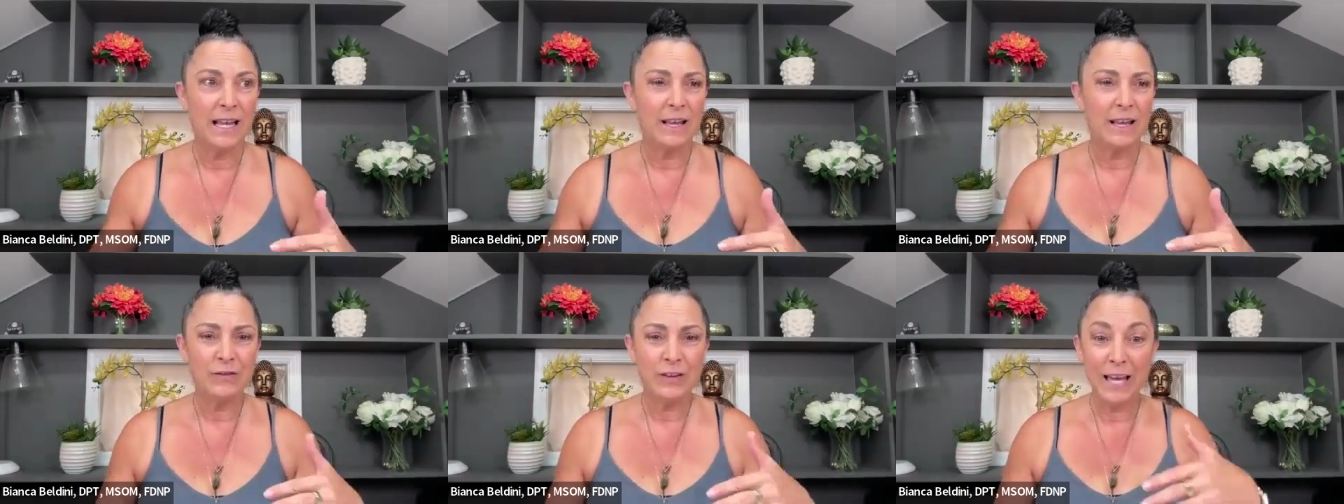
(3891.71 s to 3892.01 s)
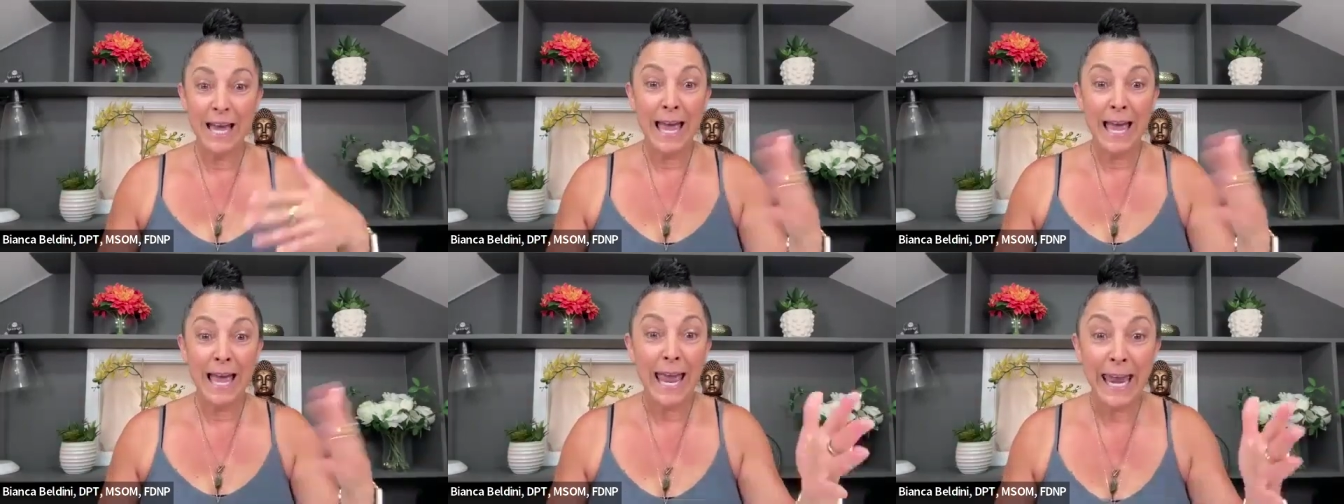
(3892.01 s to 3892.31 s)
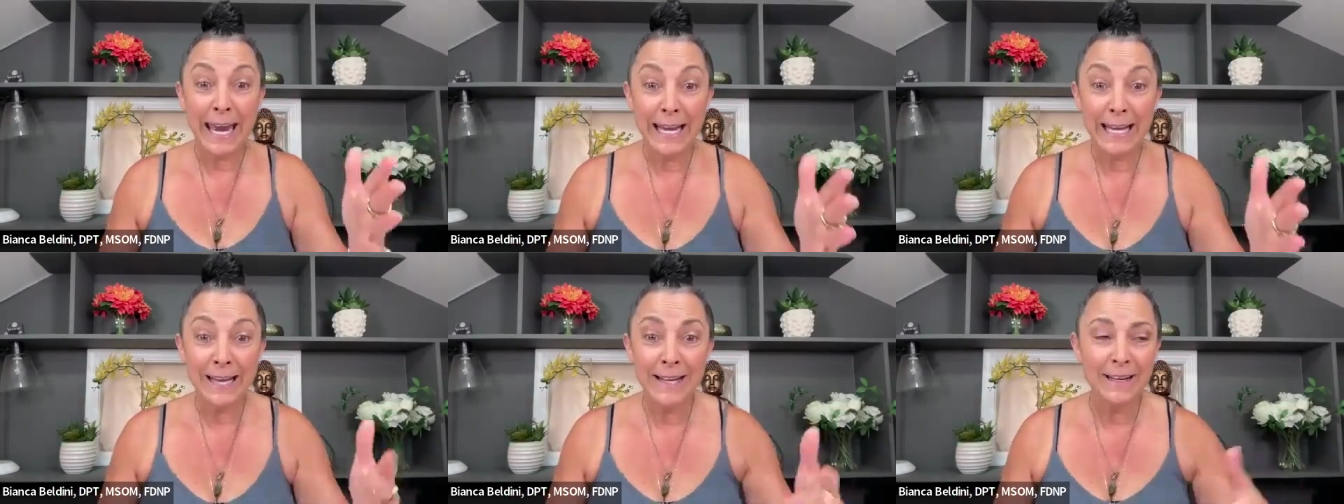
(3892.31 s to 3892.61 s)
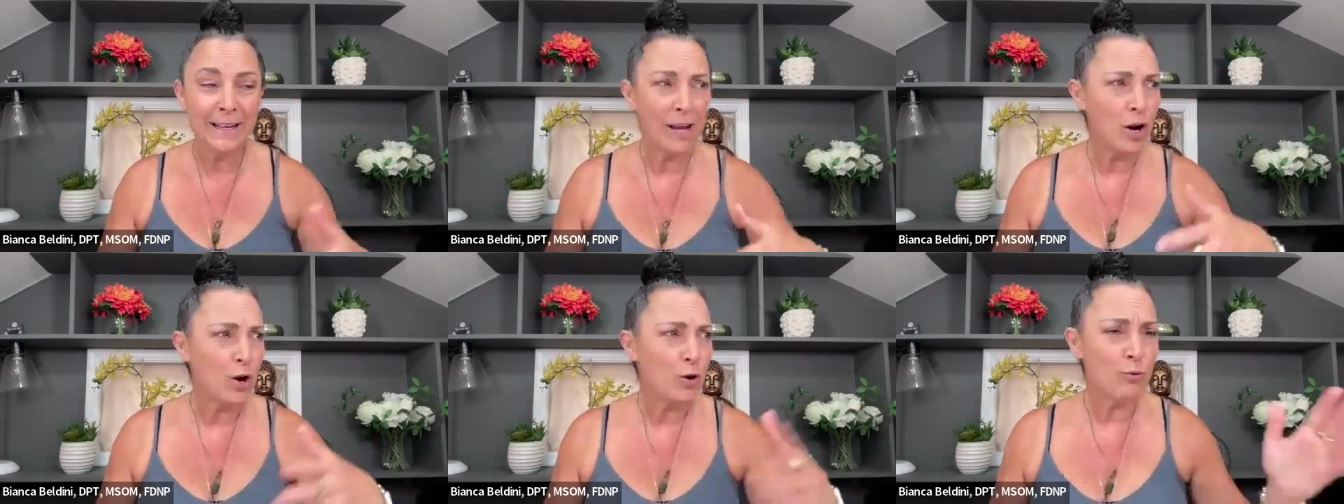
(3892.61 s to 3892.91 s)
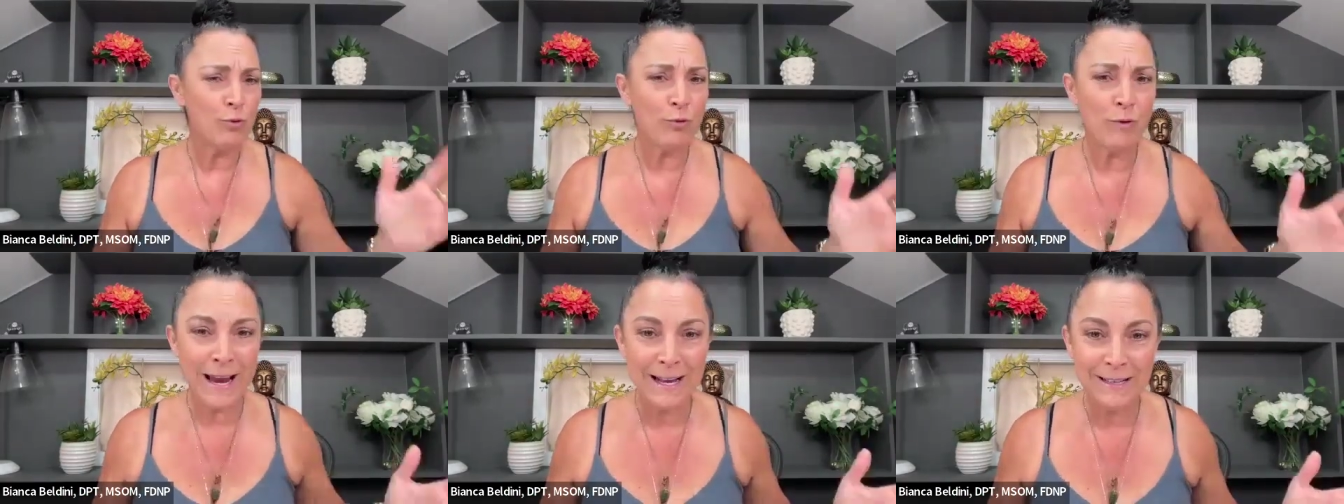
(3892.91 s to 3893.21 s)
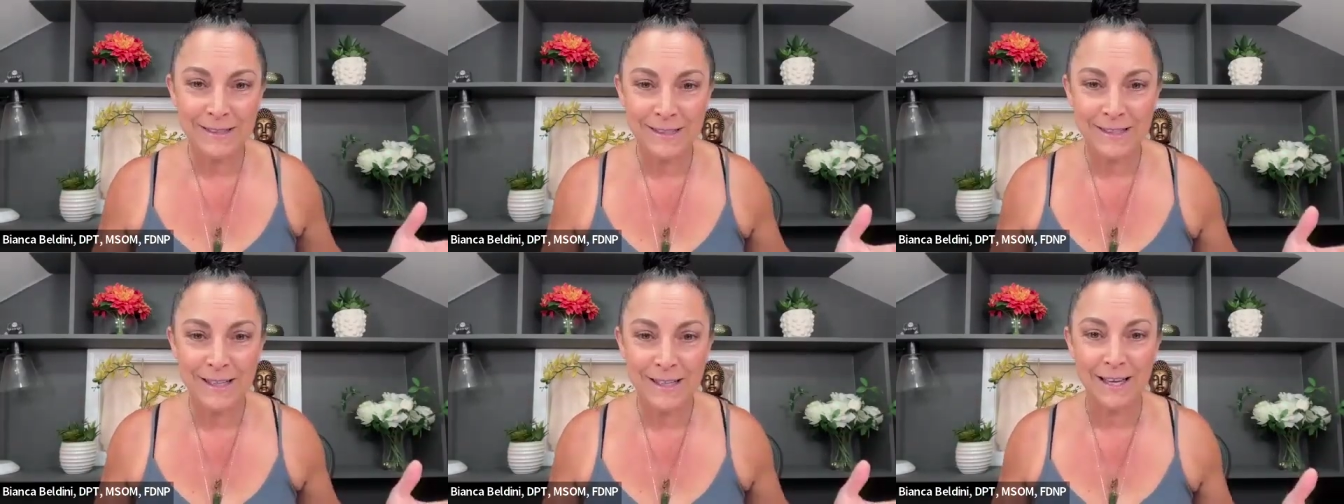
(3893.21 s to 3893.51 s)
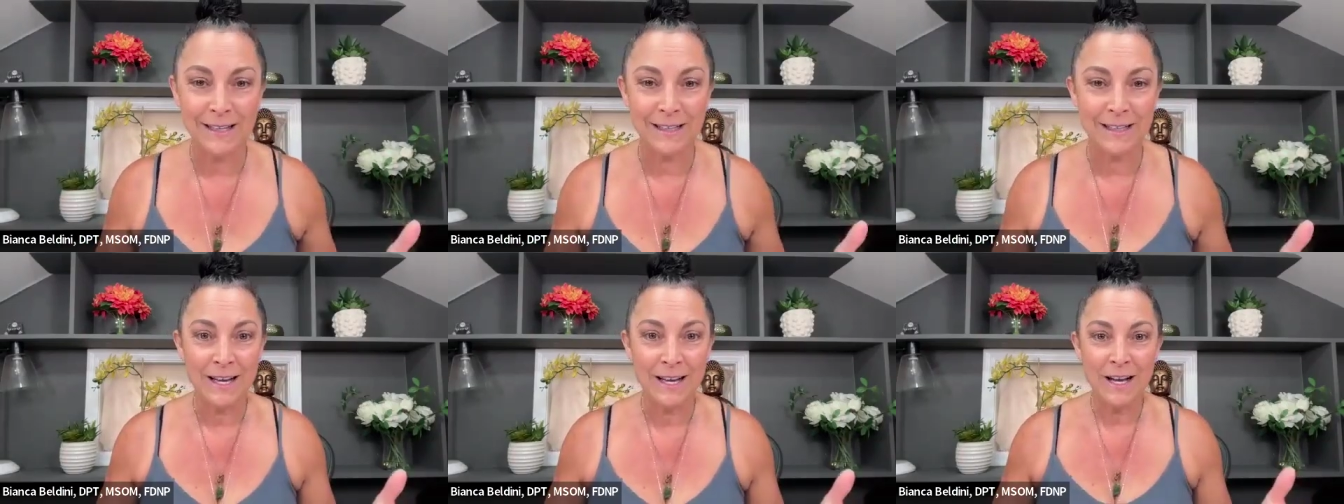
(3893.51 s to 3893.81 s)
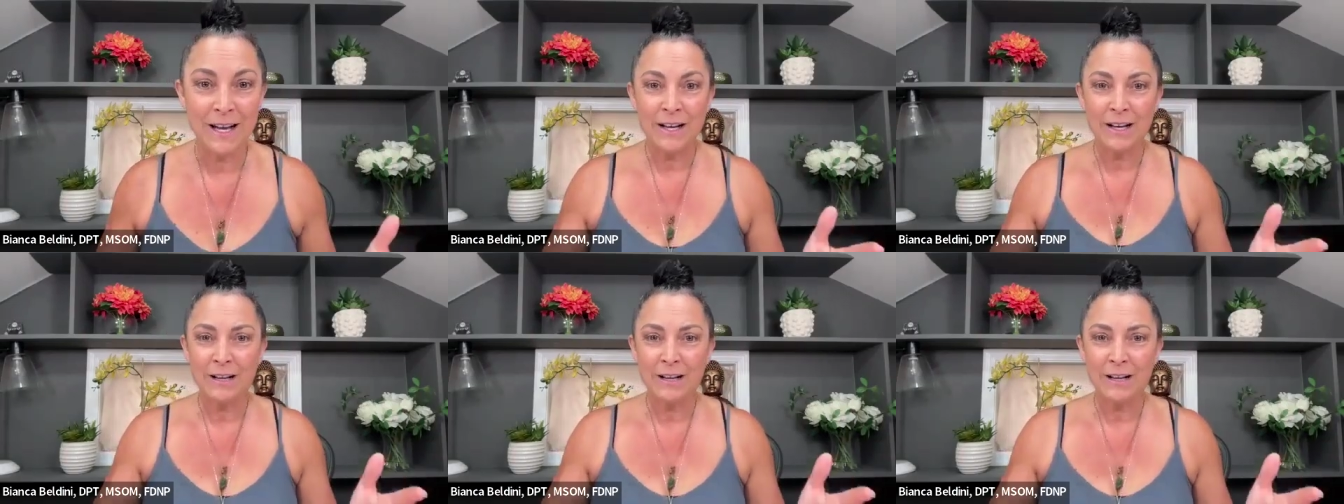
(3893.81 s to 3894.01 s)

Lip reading: If you hate it, erase it,